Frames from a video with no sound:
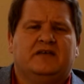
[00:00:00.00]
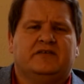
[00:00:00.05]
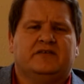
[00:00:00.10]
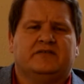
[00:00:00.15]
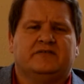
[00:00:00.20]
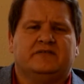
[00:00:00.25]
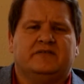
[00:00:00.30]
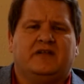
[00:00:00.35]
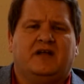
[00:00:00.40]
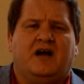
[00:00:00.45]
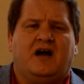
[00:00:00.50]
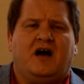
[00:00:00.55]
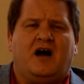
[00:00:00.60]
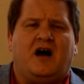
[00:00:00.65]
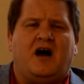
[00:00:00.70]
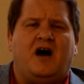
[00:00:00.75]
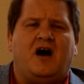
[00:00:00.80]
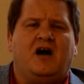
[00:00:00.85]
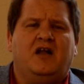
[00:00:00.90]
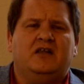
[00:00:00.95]

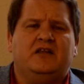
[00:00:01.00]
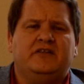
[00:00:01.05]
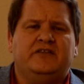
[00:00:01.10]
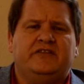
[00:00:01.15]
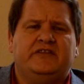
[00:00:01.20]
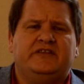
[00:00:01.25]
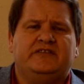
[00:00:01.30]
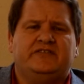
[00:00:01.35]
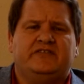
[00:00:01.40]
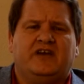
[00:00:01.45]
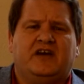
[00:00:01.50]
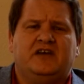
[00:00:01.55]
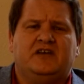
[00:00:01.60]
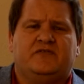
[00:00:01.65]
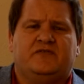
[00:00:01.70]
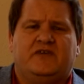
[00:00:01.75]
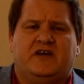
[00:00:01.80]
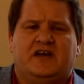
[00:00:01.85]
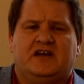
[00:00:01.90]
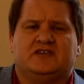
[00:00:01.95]
All of these side
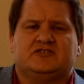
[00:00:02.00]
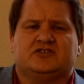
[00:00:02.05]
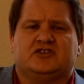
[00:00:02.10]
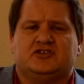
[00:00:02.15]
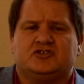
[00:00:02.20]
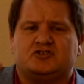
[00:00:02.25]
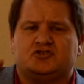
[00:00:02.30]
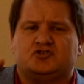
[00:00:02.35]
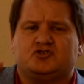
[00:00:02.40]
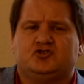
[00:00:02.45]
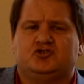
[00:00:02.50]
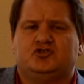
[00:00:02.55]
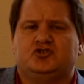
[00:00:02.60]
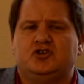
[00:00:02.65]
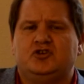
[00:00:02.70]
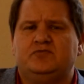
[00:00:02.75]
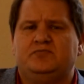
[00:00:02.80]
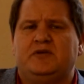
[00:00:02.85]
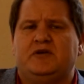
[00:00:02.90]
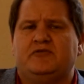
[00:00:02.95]
effects
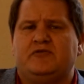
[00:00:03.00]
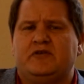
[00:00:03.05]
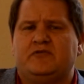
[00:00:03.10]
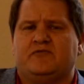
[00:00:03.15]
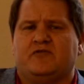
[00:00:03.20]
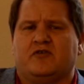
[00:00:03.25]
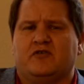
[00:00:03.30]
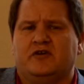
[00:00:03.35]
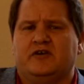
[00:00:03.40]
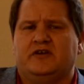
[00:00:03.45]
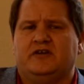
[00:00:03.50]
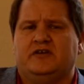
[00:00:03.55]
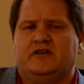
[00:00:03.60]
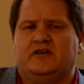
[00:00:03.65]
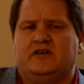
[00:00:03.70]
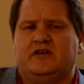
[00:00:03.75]
should be reported